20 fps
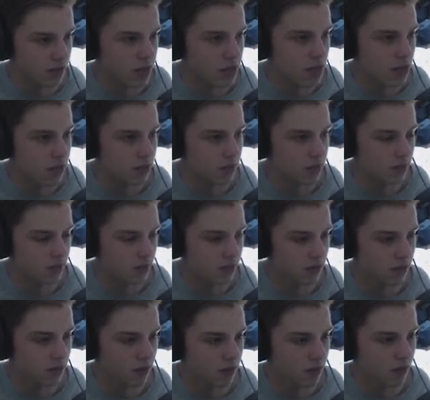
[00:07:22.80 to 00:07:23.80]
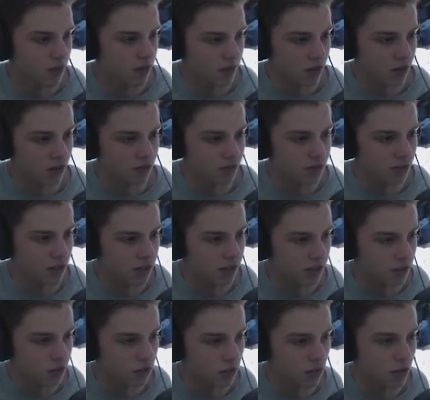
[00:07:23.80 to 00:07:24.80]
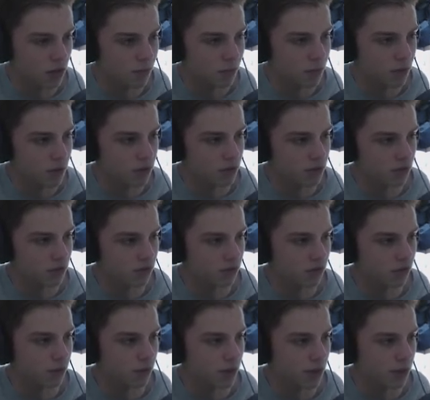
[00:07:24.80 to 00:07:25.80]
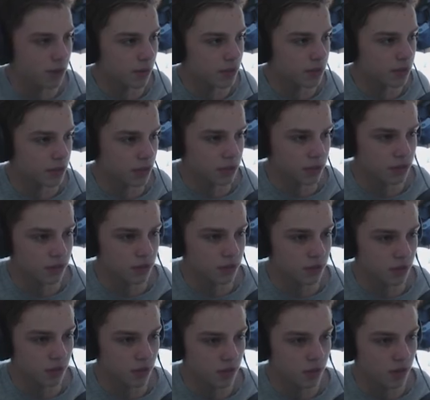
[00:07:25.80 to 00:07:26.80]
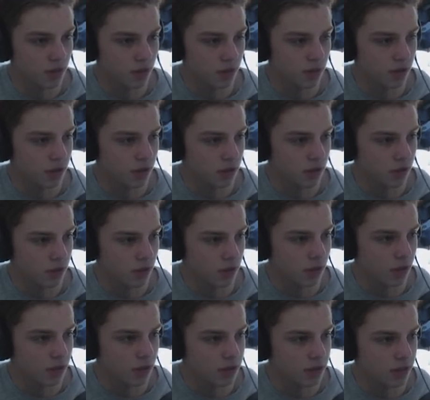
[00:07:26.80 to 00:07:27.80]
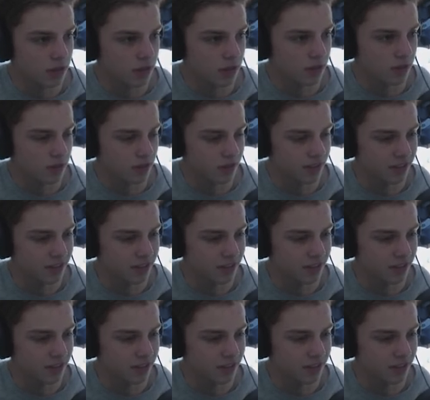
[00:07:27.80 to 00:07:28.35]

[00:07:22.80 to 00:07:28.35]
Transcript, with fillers: it after like not uploading for a while, I just I didn't